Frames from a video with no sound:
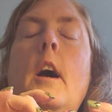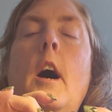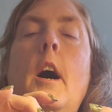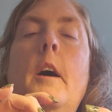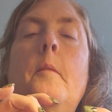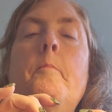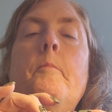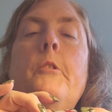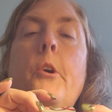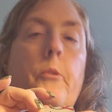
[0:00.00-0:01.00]
Um,
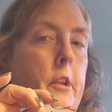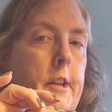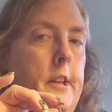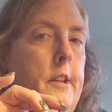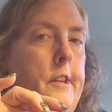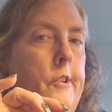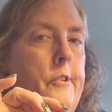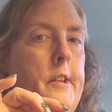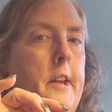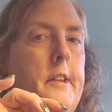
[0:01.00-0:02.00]
don't listen to
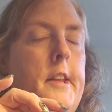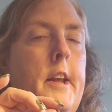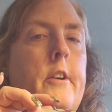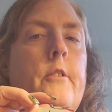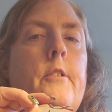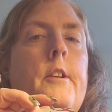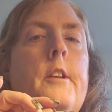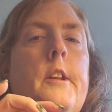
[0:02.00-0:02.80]
those naysayers.